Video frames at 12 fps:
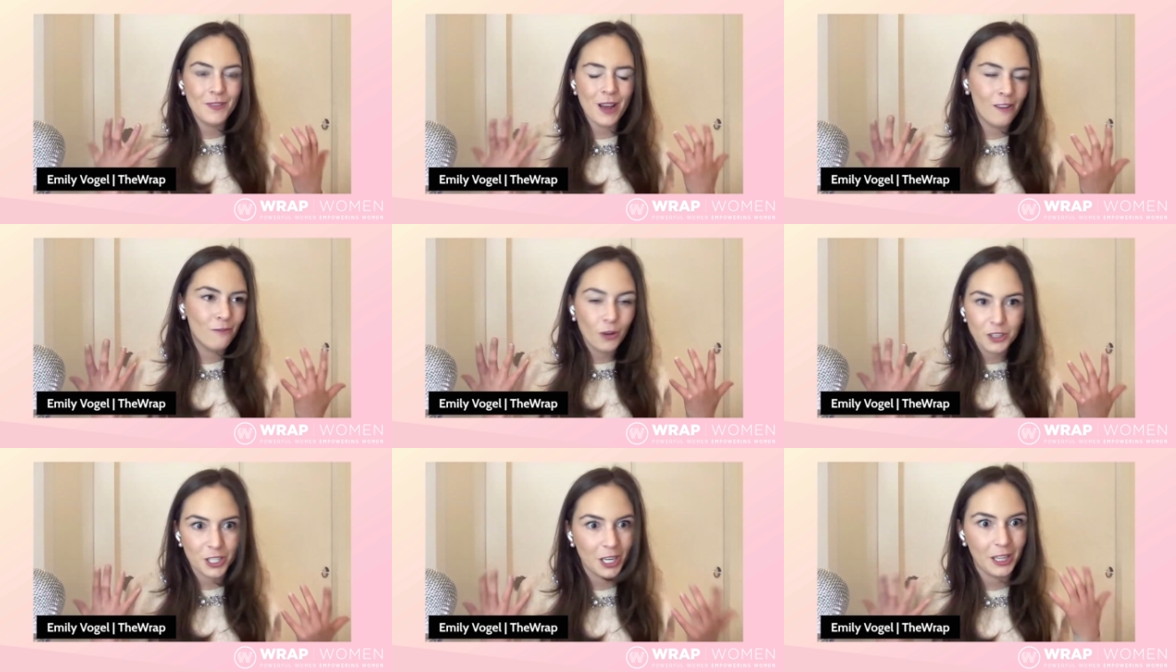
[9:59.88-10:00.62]

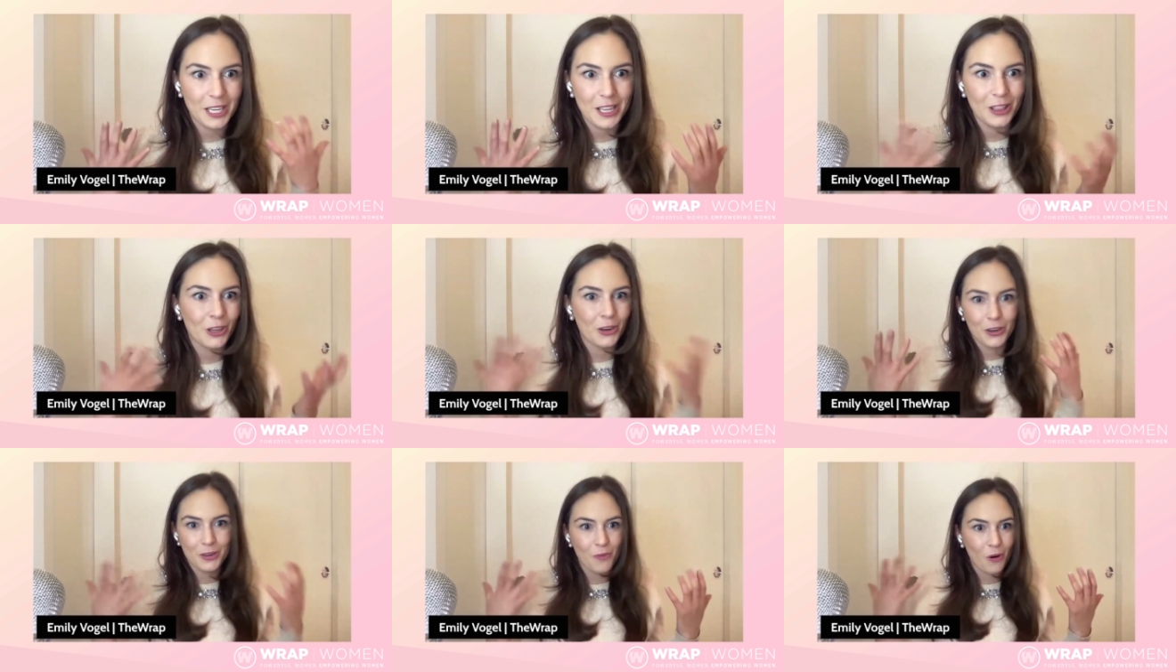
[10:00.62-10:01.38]
unfortunately
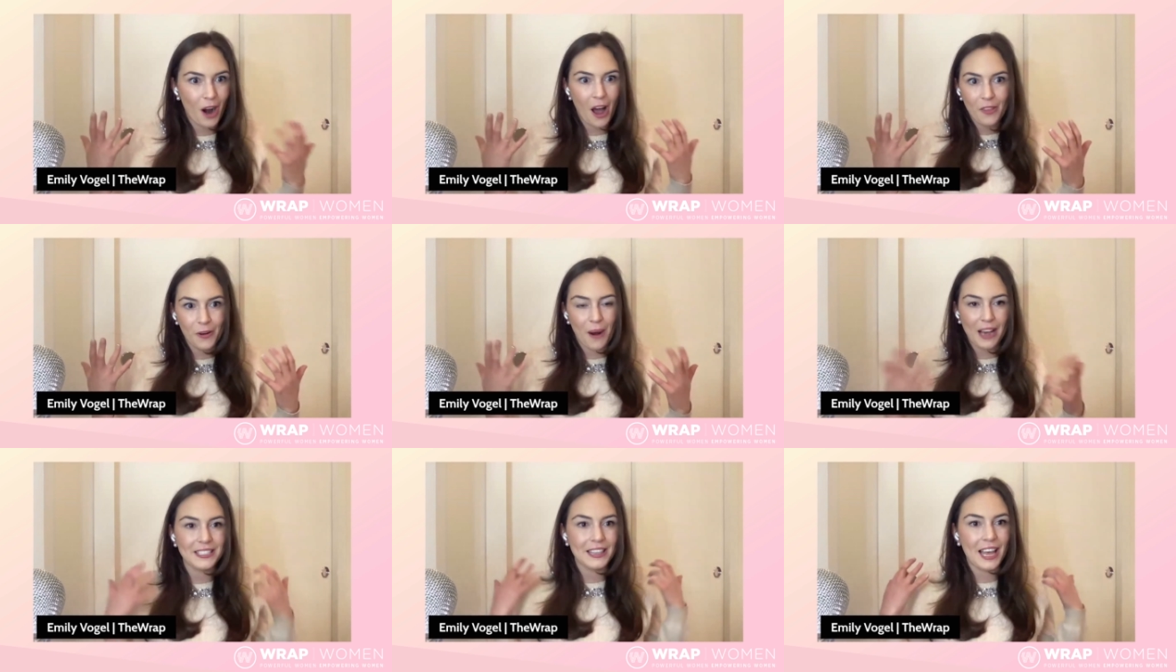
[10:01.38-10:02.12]
learned more
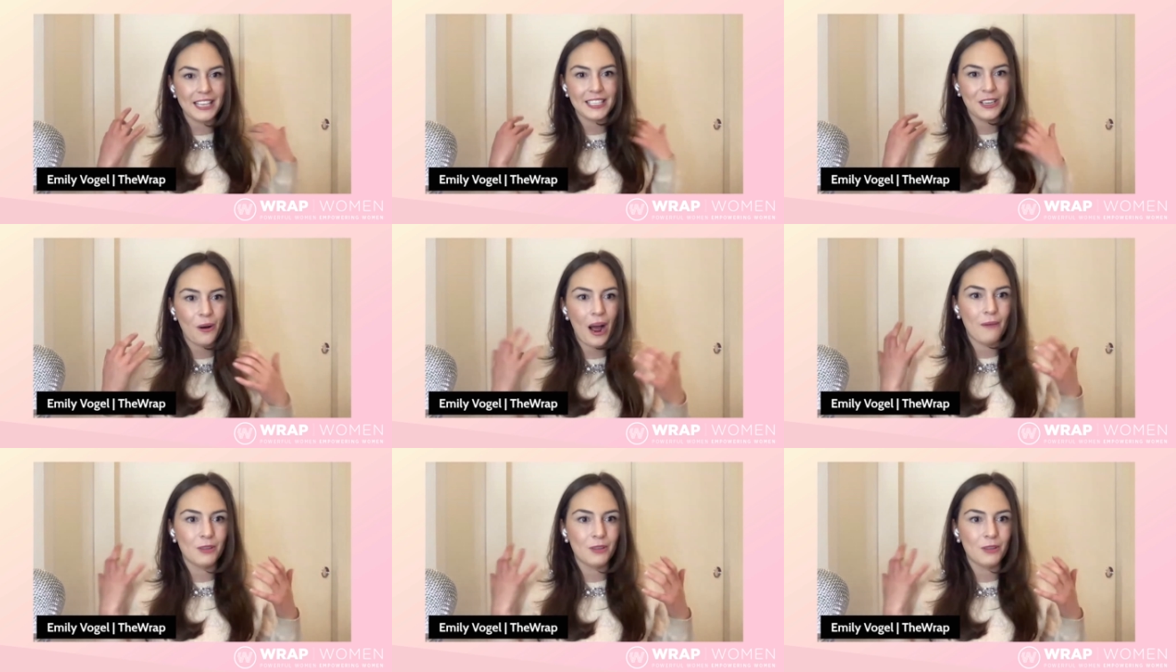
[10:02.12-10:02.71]
otherwise unless you know i